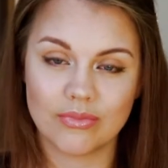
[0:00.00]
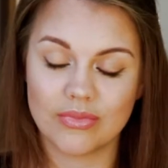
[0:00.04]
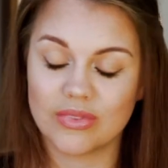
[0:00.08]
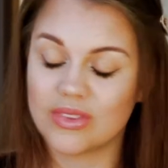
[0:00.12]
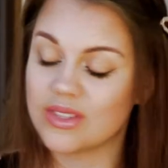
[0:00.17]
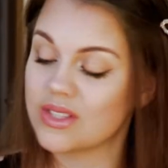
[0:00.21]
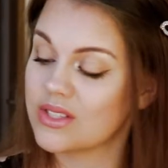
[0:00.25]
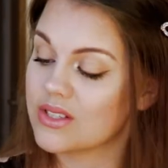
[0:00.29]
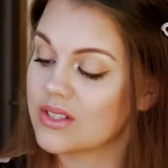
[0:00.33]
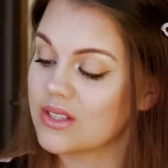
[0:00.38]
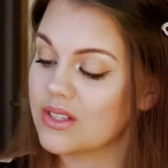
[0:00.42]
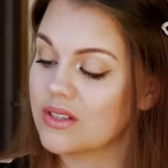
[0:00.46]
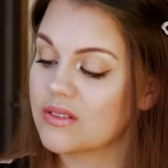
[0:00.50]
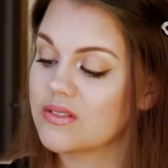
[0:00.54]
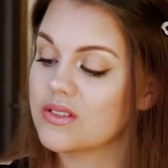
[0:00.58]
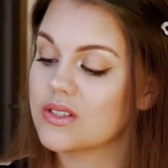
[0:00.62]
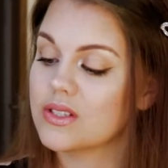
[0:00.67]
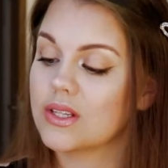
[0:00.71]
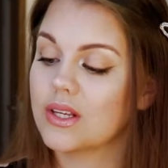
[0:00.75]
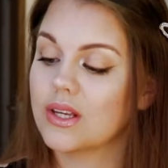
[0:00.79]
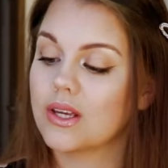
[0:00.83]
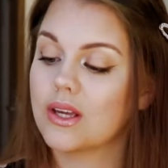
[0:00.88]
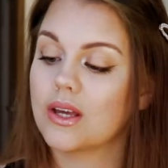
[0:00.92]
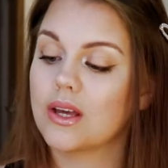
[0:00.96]
This gives
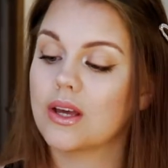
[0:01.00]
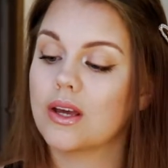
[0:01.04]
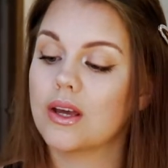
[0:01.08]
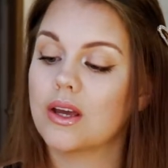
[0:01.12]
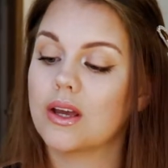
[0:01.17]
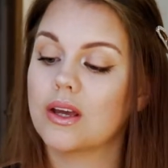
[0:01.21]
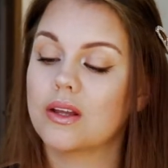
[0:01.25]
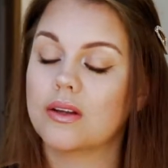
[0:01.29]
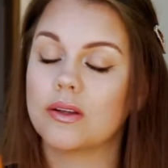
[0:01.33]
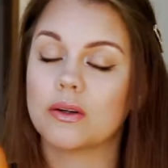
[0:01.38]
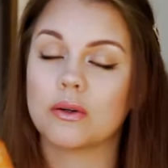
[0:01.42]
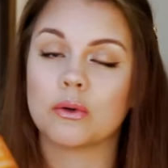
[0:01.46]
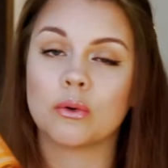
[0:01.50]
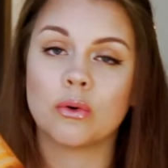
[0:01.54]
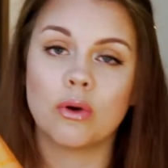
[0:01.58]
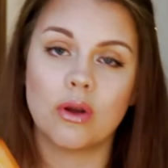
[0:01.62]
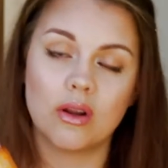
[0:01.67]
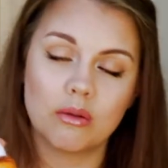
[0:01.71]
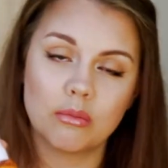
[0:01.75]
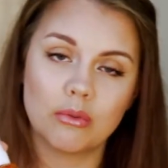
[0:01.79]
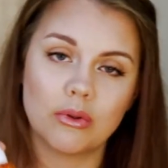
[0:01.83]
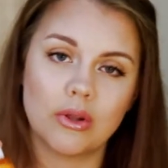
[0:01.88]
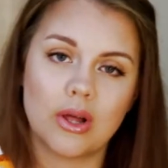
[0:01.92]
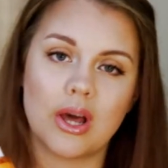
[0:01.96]
an
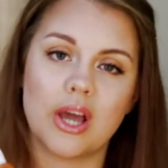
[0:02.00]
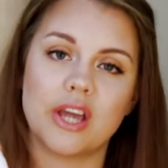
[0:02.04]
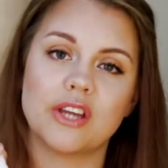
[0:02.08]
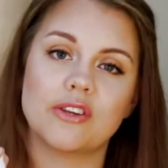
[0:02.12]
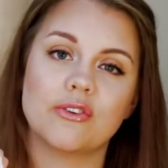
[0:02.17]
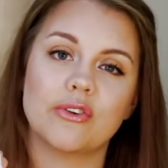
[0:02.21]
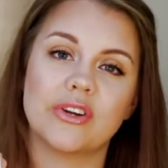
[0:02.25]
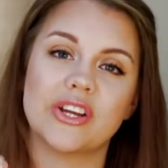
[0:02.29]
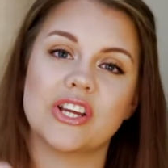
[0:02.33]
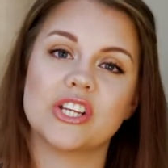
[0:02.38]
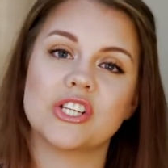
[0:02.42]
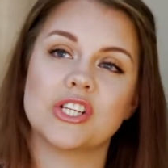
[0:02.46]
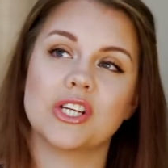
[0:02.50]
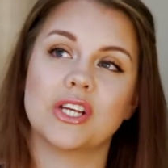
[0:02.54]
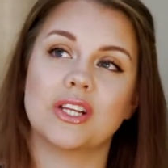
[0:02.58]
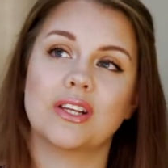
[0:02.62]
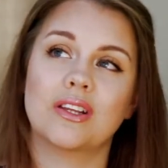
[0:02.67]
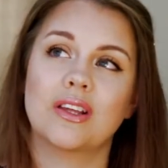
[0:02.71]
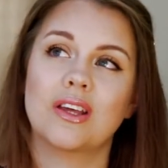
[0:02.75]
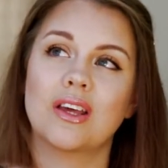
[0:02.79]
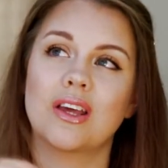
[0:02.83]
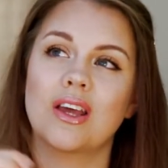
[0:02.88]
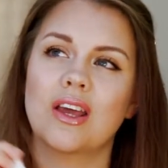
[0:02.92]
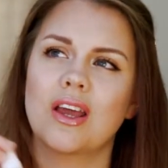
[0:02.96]
incredible
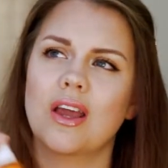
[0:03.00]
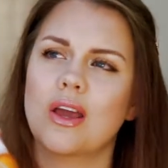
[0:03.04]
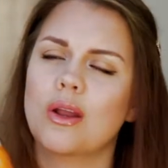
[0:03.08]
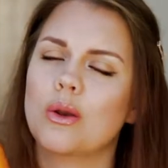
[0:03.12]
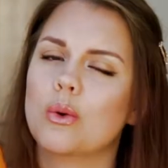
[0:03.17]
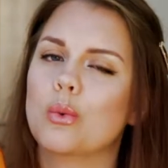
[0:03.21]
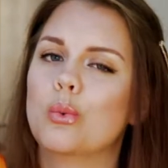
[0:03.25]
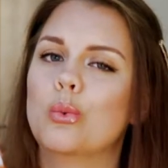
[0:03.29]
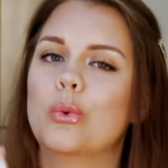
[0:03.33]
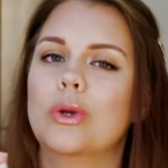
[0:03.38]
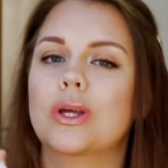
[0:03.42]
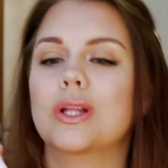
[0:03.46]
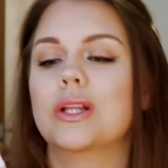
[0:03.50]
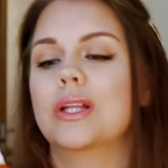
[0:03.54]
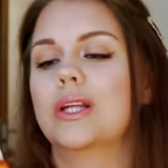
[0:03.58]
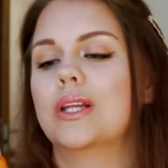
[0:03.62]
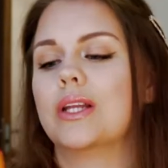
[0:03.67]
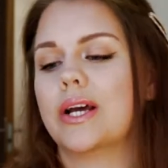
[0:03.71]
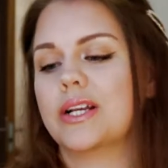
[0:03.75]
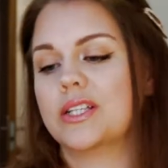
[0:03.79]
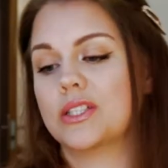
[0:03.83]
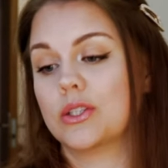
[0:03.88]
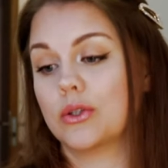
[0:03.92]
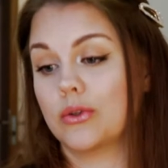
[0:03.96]
hydration and a really
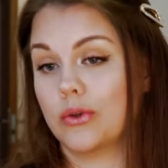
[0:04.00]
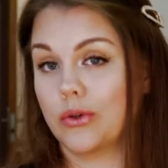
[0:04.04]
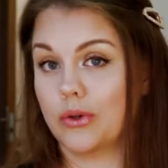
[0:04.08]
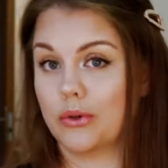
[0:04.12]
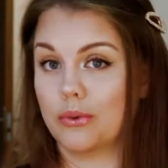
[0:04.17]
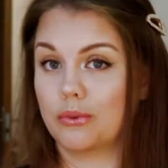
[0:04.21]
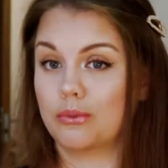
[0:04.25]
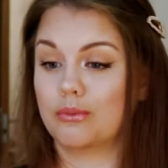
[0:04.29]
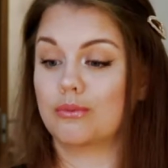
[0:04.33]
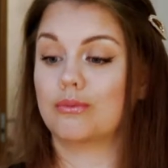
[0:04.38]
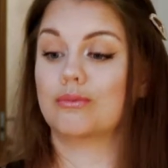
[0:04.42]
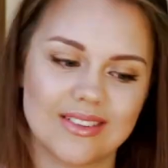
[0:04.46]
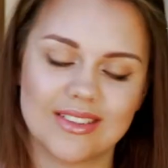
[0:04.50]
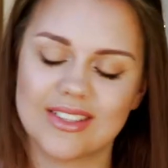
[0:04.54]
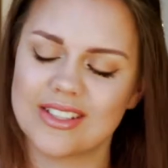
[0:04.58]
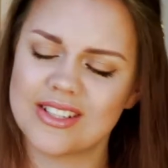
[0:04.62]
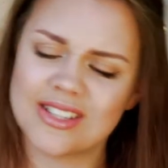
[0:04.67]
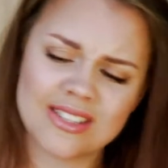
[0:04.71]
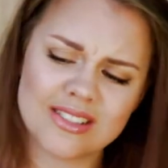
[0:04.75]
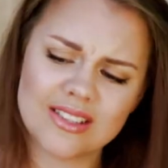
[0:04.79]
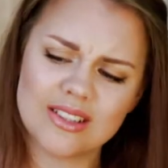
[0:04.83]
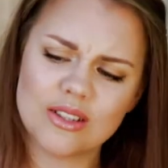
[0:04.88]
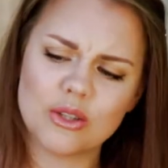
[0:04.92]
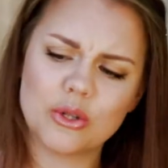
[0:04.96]
nice glow.
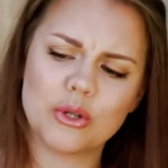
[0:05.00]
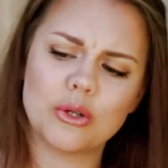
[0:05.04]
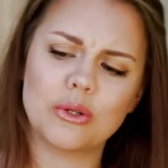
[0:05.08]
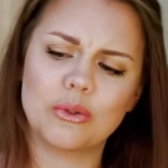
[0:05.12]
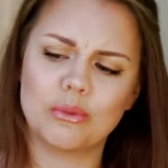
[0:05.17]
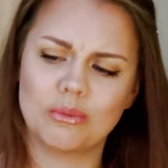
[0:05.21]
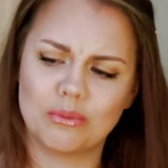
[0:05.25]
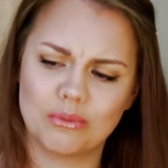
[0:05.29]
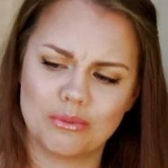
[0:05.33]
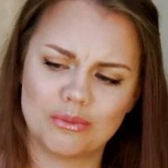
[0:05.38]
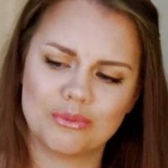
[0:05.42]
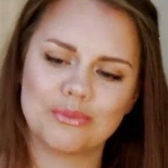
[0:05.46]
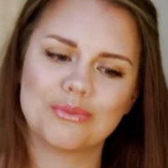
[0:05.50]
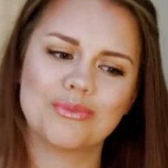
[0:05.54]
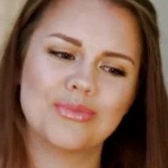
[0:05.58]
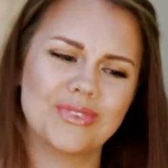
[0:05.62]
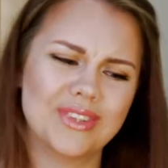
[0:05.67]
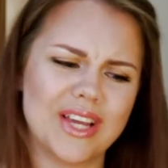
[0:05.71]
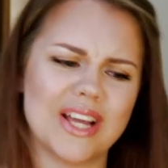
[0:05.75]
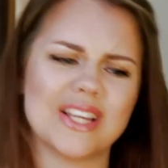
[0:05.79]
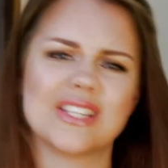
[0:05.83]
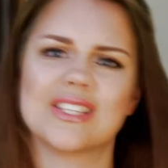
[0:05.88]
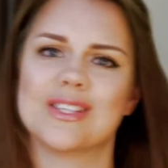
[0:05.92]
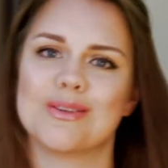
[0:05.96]
Just a little
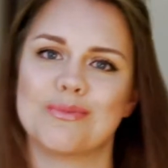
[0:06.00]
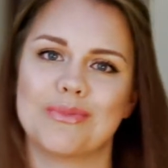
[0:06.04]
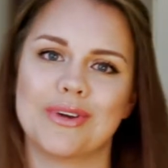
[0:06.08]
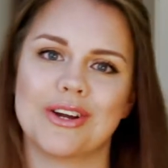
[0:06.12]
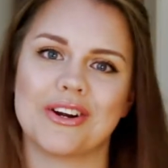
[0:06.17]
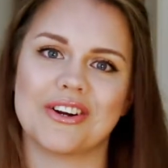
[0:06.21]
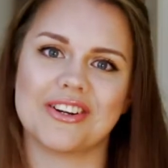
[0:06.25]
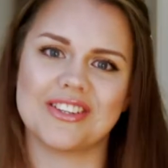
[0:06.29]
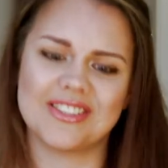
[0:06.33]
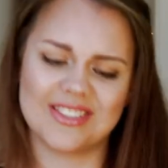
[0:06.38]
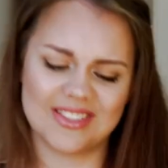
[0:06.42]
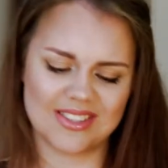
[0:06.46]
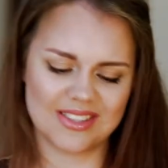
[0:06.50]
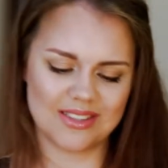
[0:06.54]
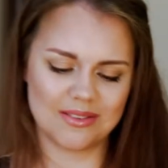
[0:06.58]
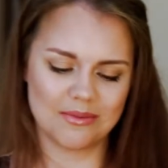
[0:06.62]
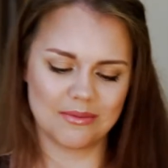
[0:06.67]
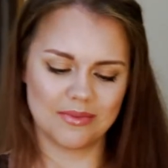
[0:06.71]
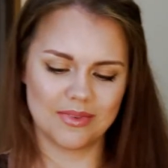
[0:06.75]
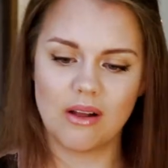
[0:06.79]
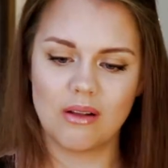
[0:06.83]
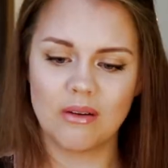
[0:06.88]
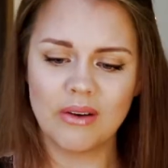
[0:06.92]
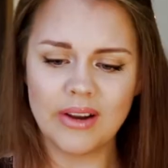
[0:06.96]
guest appearance.
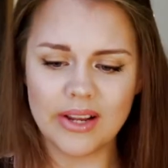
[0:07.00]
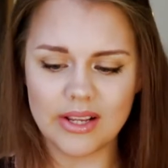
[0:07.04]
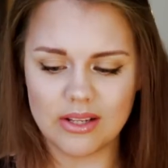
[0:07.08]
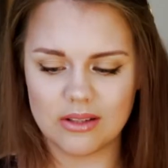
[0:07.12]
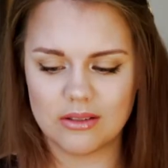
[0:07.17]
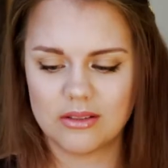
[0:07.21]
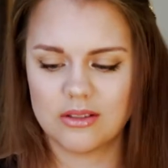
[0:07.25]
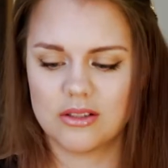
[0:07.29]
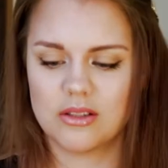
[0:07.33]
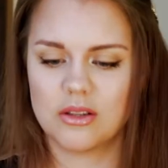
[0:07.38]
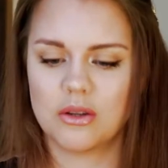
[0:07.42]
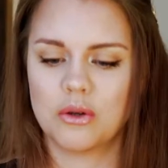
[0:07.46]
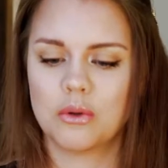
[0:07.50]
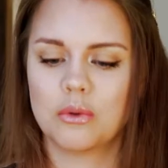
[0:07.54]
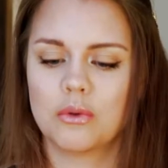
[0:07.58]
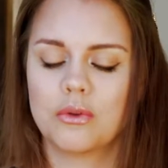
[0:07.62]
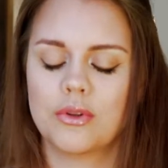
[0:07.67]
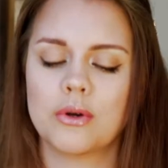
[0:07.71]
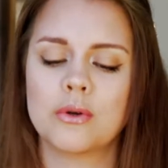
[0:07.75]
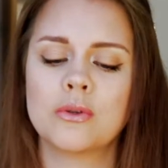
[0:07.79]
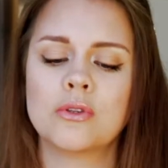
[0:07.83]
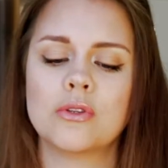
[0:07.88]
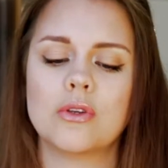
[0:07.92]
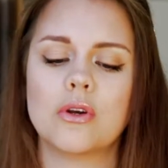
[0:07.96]
All right, so
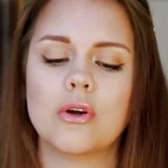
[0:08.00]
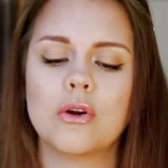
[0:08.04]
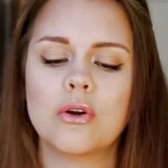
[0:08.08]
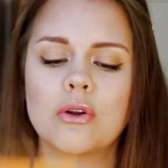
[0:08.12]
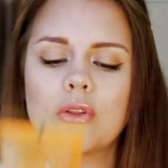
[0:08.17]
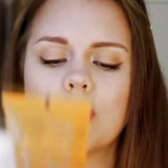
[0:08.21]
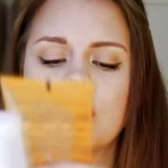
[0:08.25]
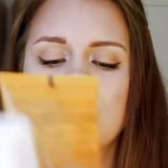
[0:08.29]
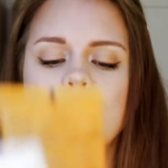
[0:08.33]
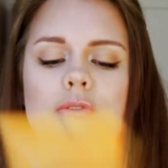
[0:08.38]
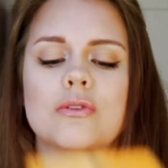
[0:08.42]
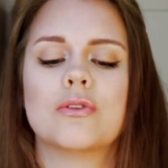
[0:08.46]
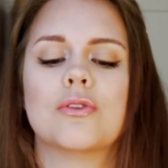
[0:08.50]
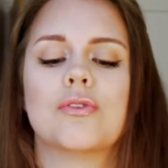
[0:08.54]
those are those